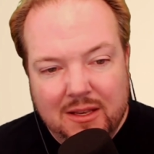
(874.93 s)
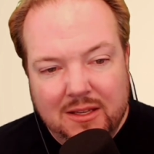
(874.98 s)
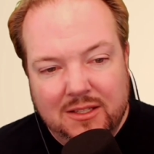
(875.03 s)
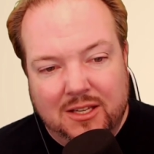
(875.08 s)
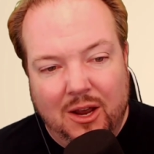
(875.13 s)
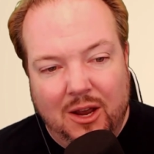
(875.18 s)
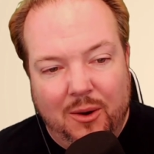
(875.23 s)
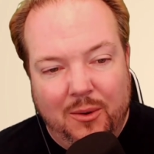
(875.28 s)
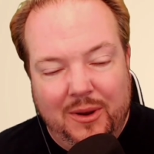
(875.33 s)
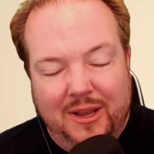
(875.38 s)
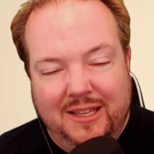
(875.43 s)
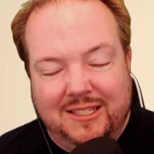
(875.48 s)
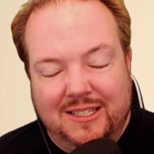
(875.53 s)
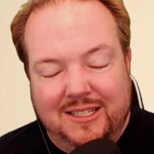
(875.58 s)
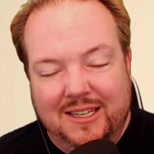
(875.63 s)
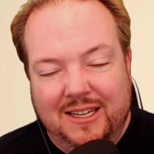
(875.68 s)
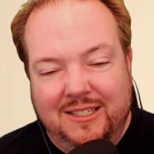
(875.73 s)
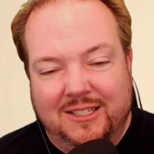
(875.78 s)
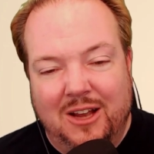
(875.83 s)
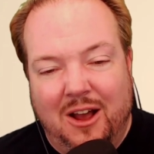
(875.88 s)
So
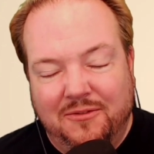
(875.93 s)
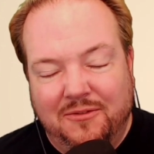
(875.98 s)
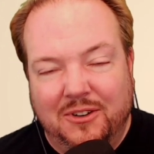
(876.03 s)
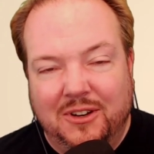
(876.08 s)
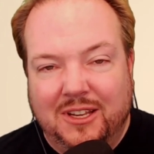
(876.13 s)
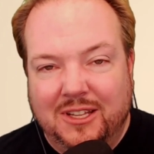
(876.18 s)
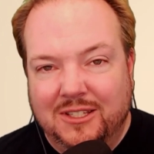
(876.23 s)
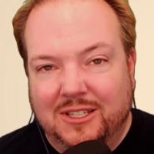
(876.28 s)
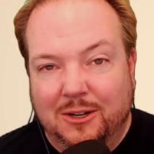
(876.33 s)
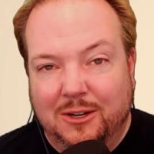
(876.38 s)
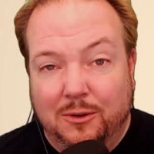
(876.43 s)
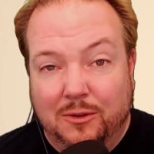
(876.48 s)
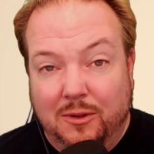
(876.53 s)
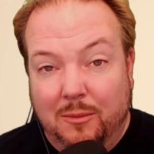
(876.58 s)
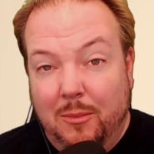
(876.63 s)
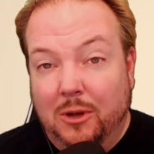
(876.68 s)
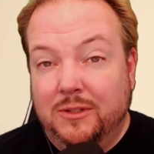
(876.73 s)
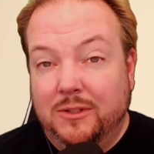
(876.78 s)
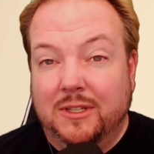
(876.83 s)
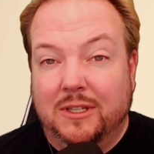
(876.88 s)
it's often considered
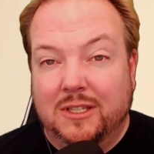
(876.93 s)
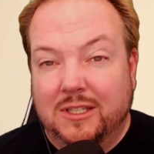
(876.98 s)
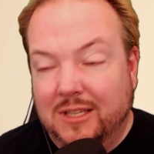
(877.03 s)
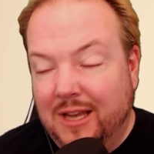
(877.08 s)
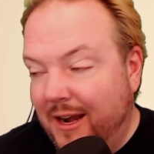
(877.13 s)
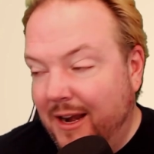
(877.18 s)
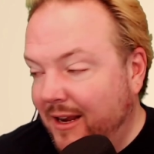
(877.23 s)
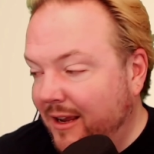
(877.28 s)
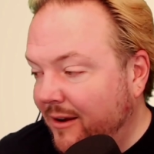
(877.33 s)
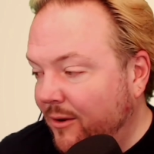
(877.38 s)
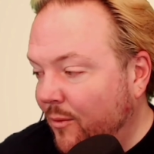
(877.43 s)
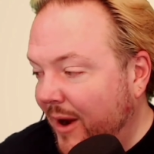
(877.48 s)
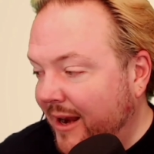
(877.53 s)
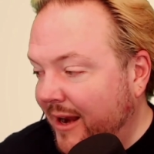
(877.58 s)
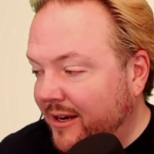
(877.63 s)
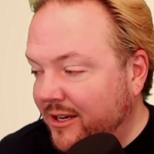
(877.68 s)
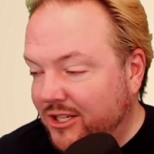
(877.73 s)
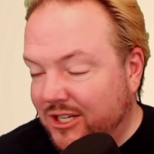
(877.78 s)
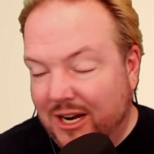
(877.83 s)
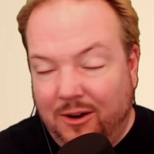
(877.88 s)
the most exciting
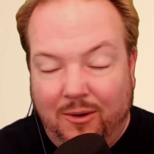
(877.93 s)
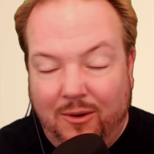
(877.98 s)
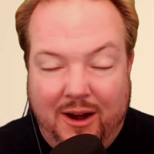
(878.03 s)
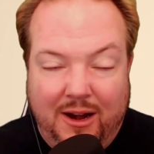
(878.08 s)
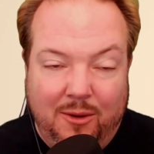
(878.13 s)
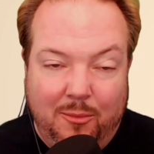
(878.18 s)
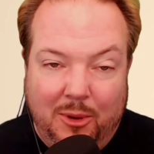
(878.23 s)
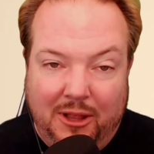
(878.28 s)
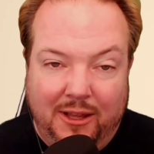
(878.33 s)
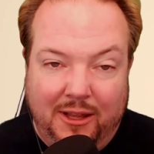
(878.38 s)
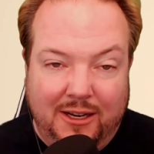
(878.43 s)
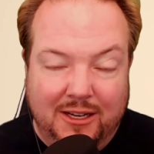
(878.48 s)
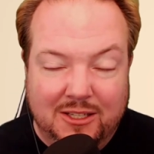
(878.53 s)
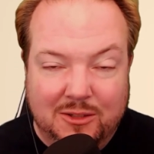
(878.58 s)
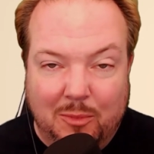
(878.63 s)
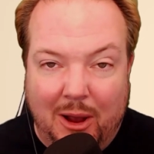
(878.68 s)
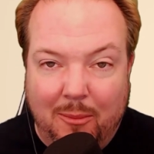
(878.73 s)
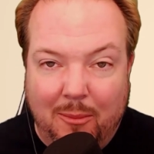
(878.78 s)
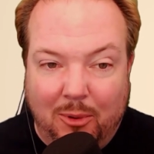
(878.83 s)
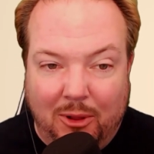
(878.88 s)
way to generate
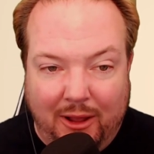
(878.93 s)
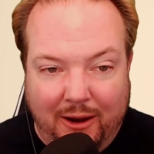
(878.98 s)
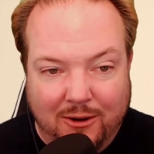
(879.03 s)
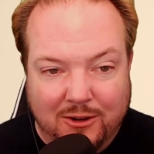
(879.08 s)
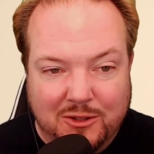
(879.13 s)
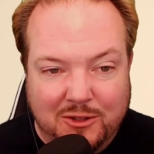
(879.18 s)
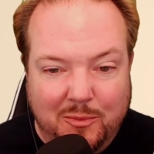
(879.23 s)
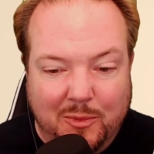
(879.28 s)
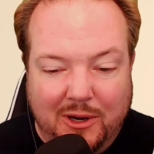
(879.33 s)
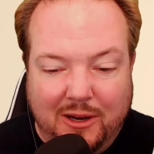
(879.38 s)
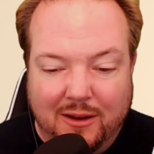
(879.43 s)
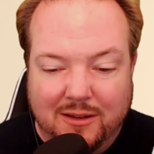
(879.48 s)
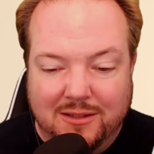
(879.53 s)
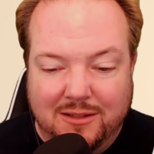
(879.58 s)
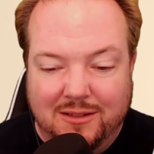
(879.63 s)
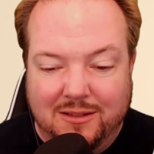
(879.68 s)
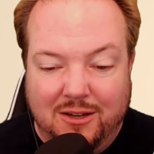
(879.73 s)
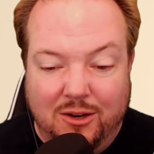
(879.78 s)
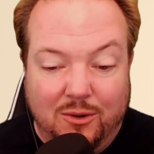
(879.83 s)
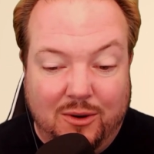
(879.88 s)
abilities by players
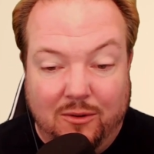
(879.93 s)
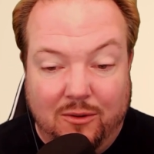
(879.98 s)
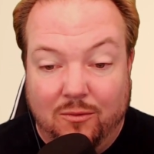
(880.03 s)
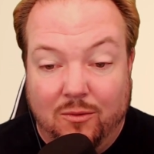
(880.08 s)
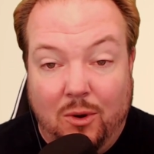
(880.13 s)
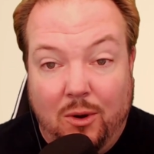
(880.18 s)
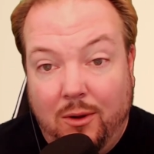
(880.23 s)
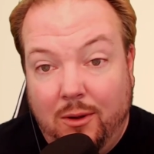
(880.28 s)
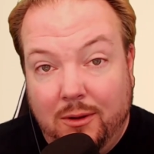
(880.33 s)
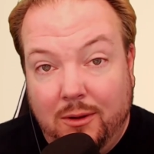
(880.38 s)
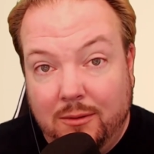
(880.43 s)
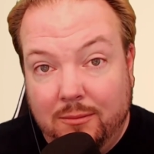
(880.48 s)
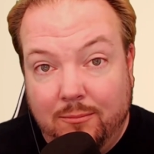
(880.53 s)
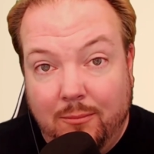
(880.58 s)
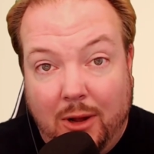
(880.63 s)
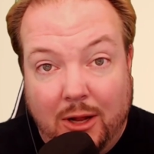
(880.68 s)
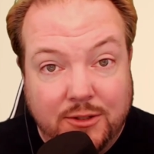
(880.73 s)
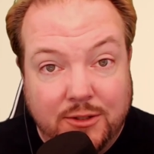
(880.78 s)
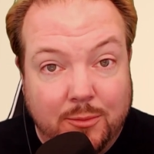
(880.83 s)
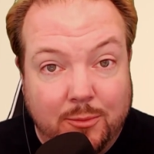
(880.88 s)
because you can roll
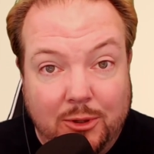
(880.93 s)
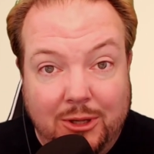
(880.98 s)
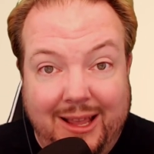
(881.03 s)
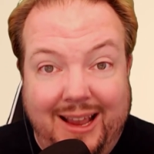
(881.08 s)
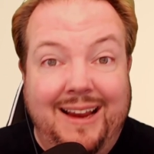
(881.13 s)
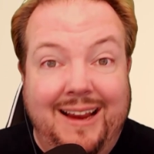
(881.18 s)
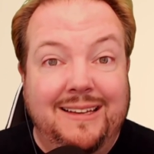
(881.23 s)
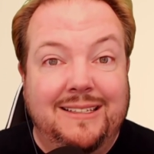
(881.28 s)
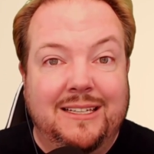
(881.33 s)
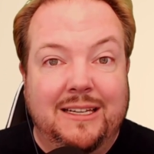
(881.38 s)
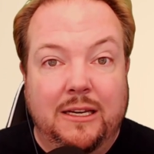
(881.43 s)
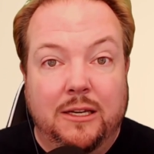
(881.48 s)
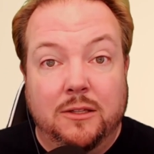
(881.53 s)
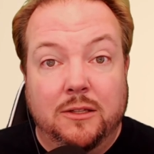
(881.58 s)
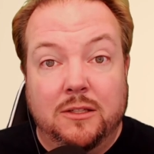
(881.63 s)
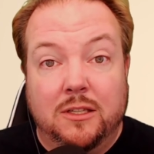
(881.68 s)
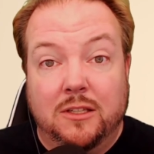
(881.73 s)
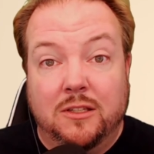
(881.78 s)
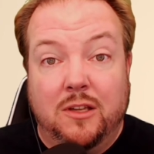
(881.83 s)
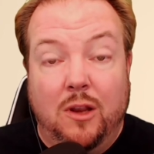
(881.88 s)
multiple
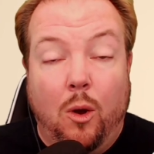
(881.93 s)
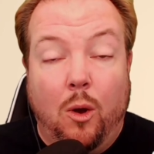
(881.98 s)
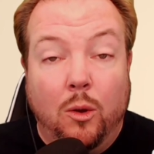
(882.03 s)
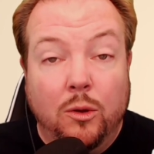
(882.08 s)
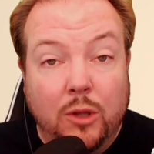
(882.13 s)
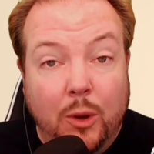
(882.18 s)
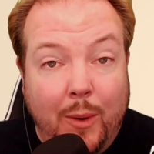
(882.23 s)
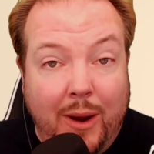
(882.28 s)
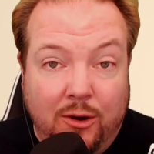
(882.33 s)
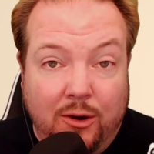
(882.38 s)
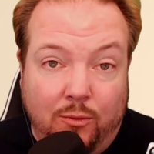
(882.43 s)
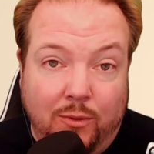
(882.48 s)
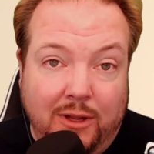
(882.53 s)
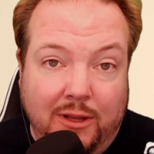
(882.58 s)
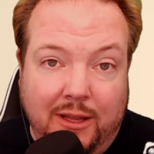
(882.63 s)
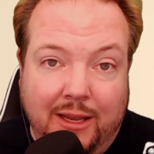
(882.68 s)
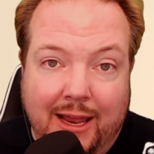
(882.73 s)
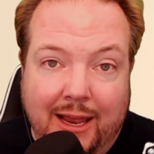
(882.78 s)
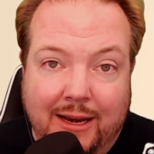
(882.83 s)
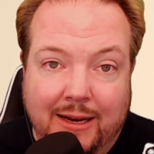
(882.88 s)
18s. It's the only way to
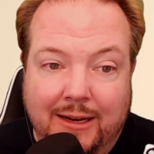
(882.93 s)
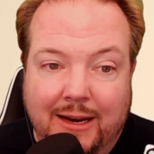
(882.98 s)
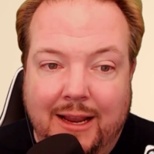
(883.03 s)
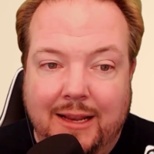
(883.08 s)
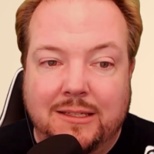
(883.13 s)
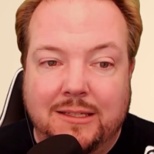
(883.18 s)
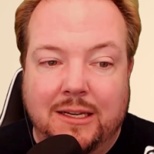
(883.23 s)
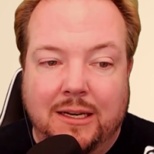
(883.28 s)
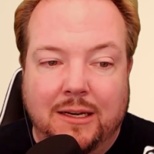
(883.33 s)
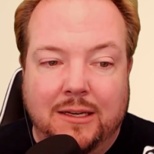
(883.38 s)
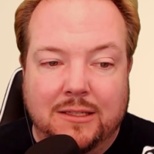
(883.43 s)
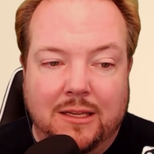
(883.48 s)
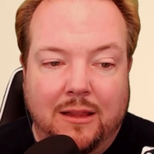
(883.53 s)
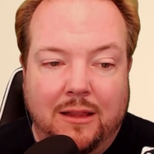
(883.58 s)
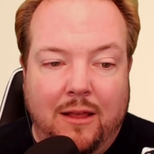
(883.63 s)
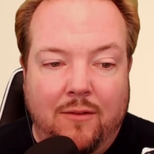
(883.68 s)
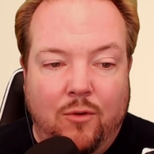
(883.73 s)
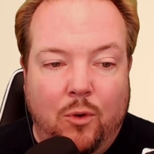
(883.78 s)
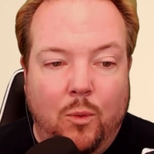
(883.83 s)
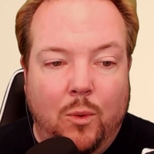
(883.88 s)
really get an 18 as a
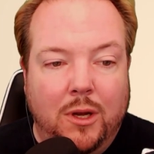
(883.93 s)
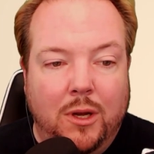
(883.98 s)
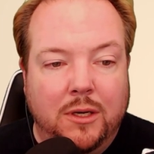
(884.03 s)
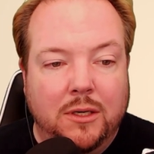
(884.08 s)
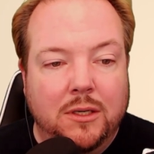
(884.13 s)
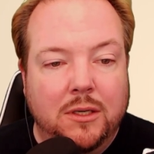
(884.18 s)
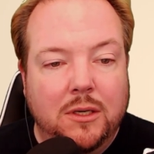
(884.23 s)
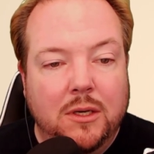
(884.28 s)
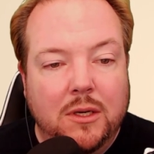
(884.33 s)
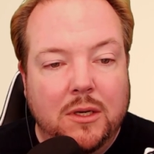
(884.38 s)
level 1.